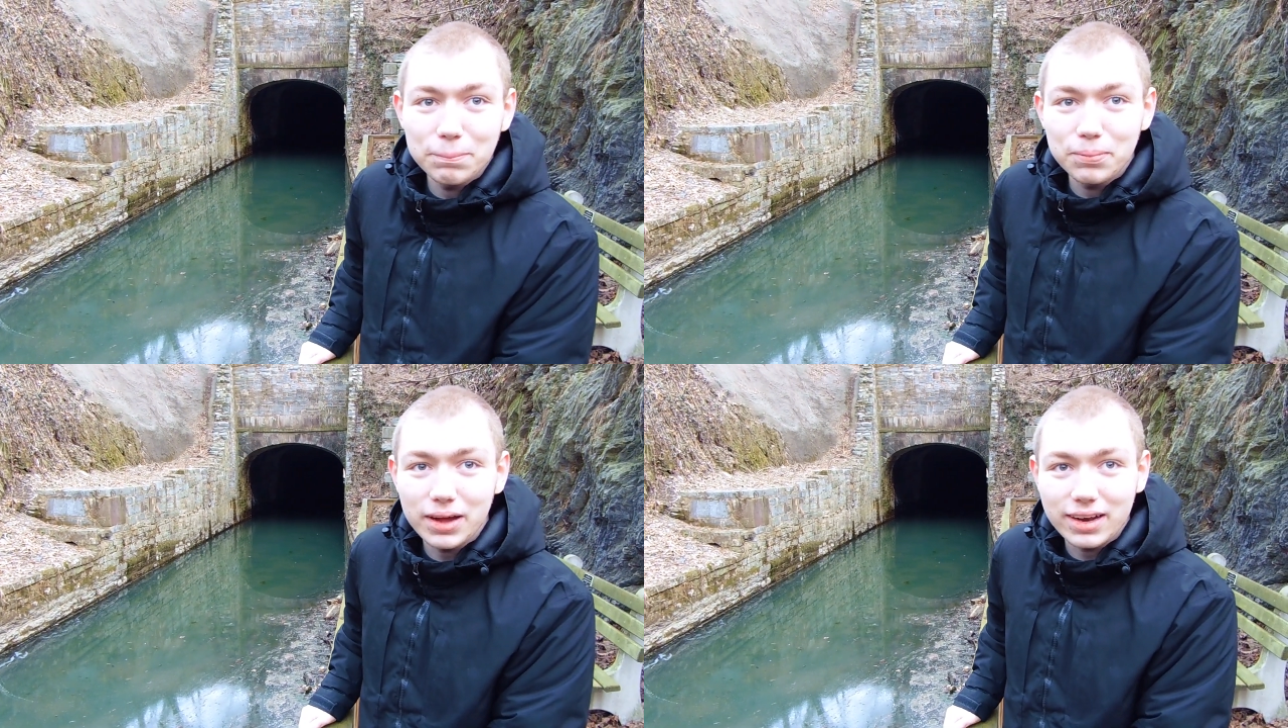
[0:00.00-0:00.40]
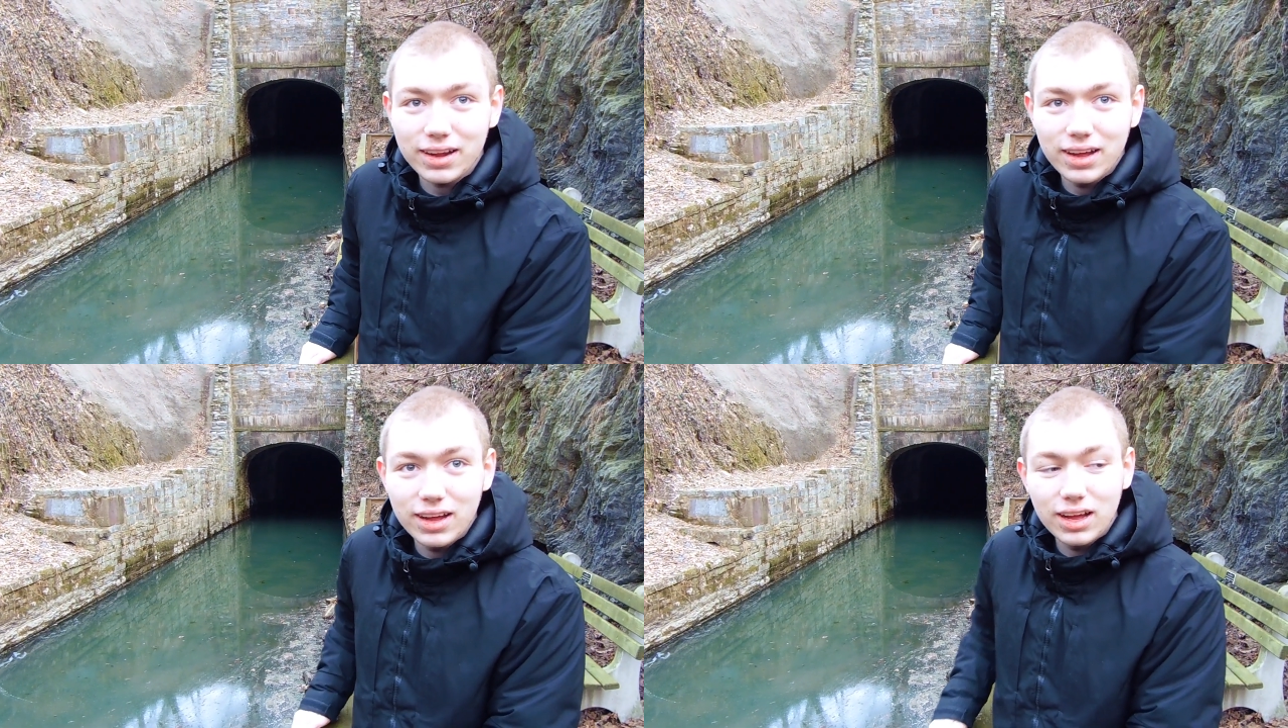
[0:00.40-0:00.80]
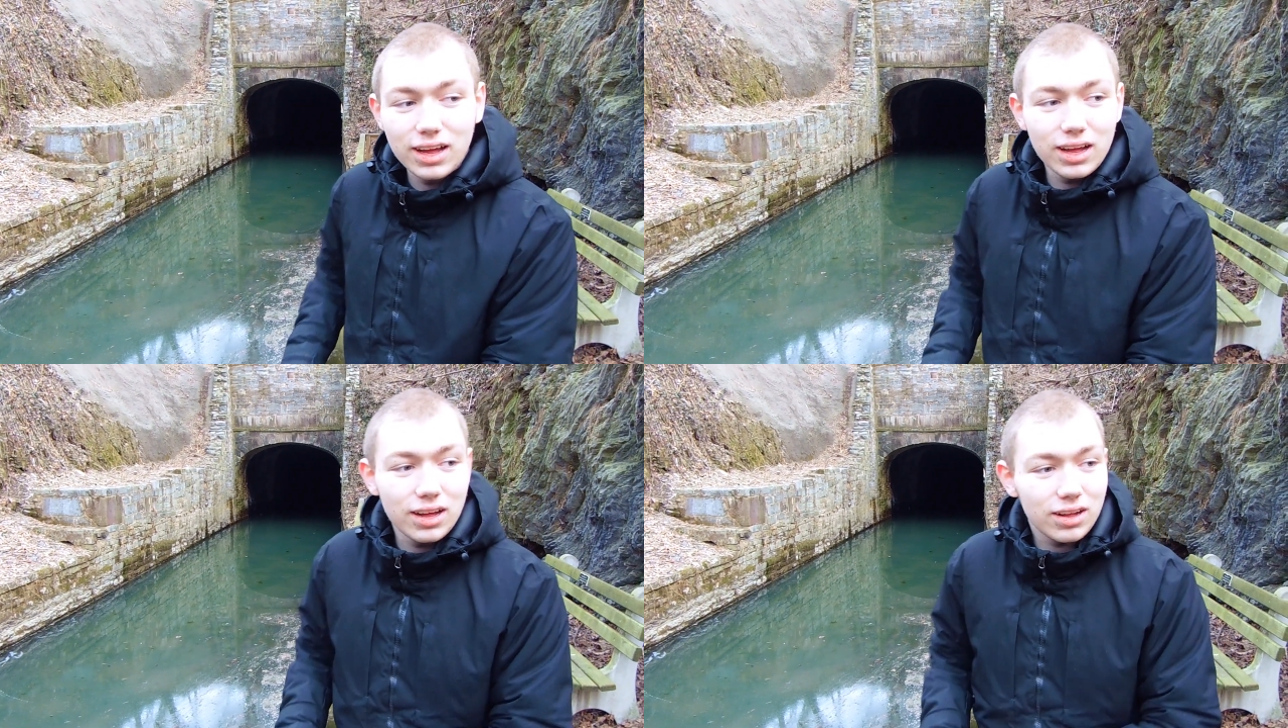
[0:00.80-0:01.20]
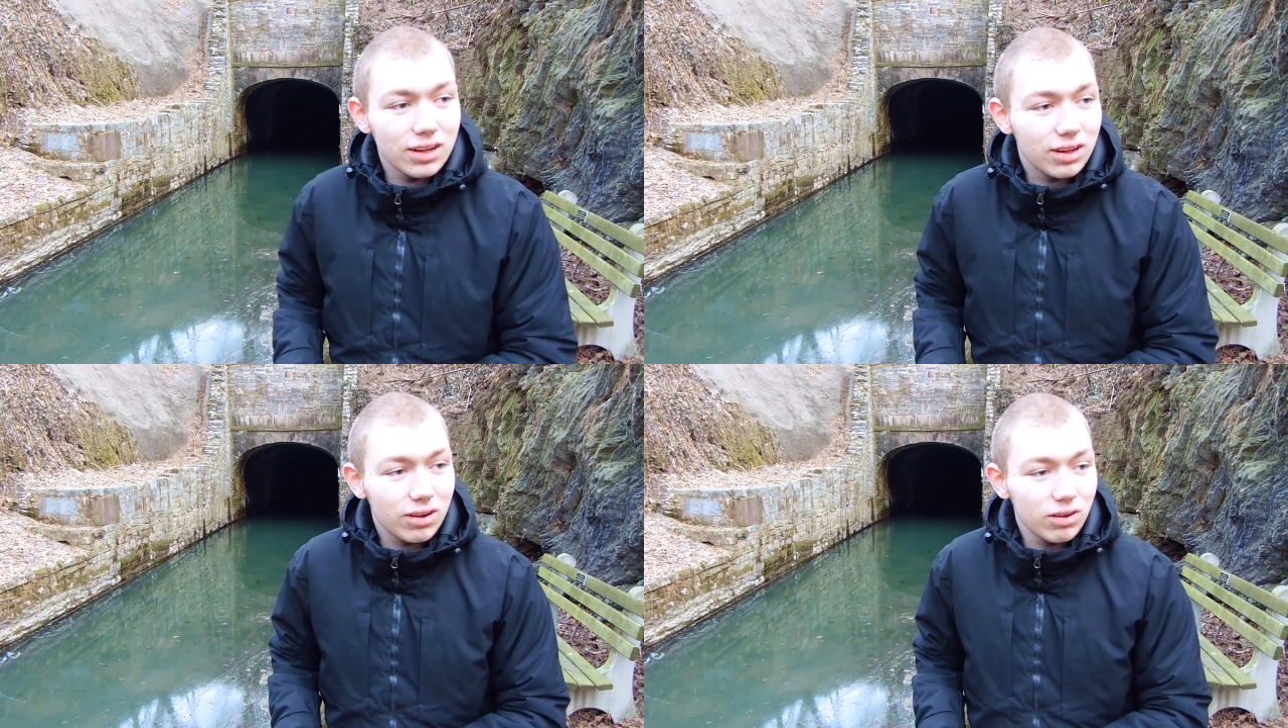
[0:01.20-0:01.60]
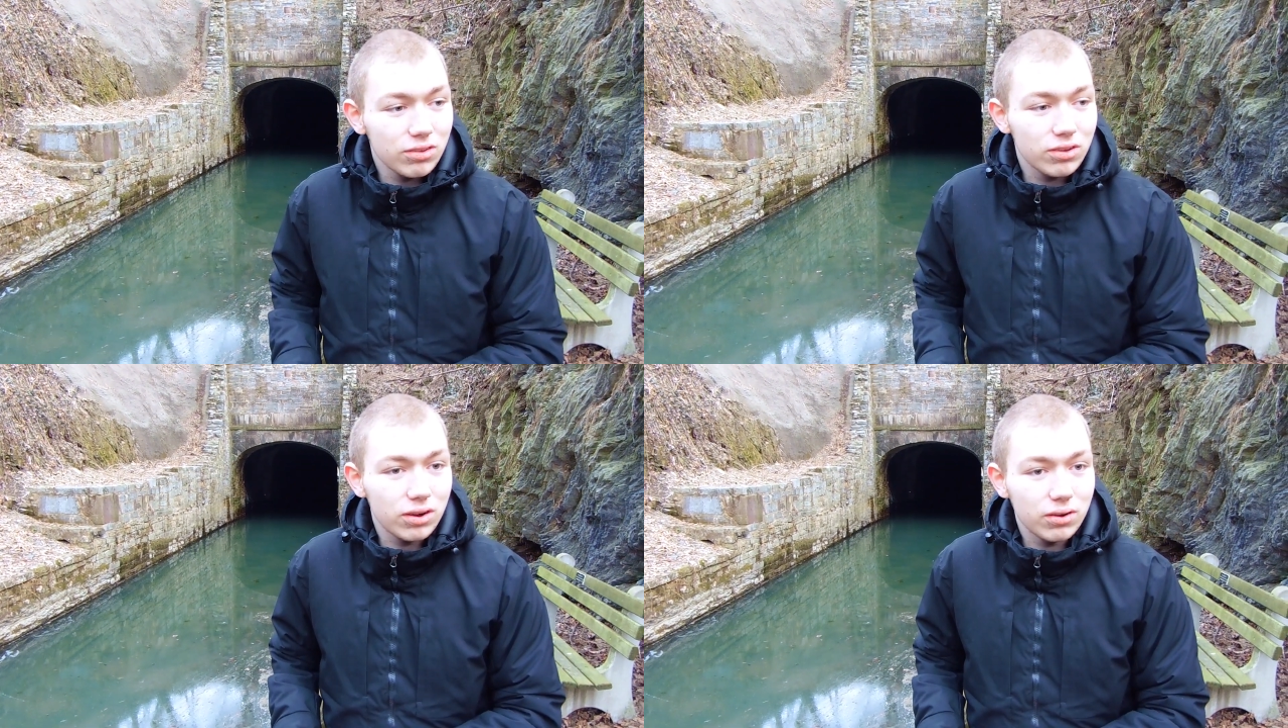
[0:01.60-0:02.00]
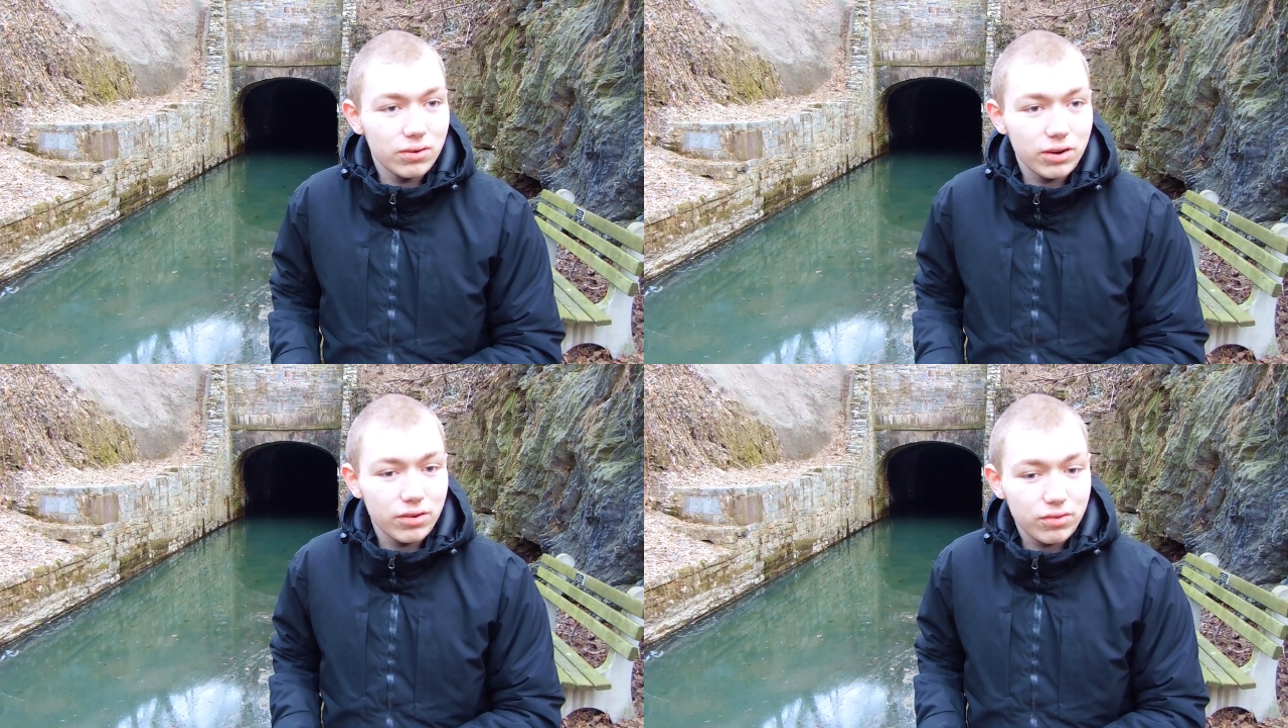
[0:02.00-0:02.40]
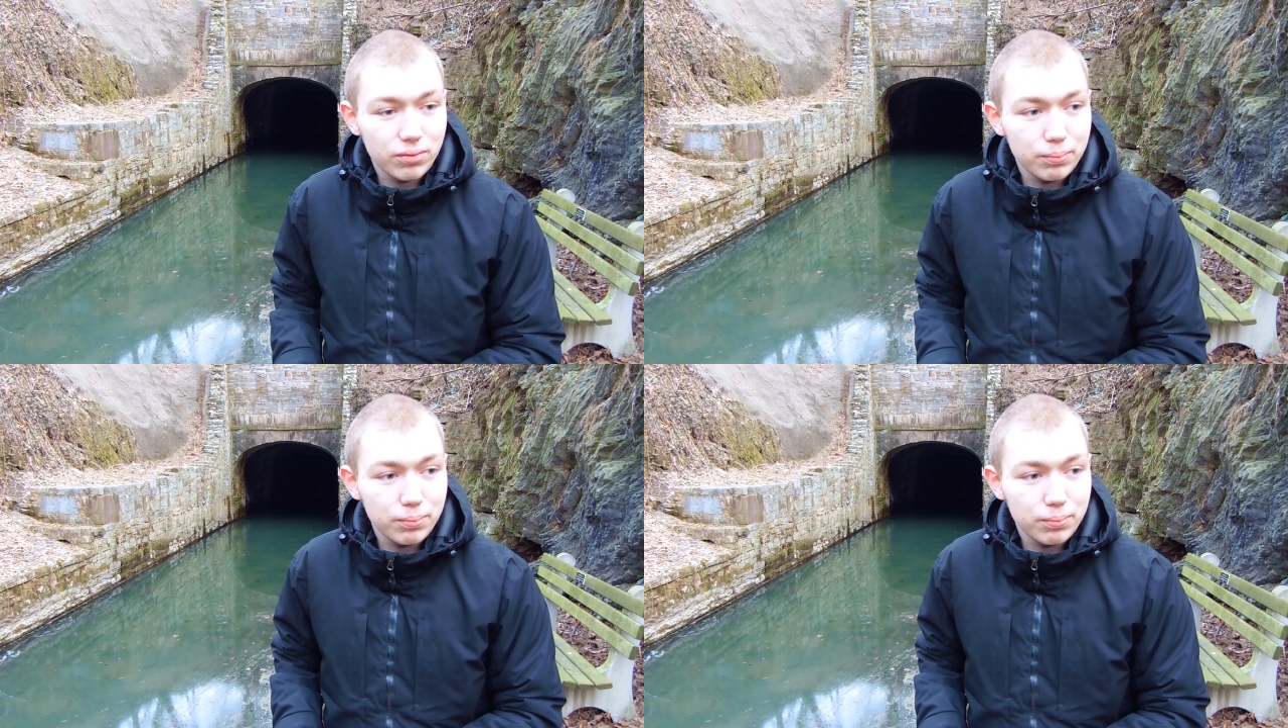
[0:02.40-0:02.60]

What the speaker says: but also there's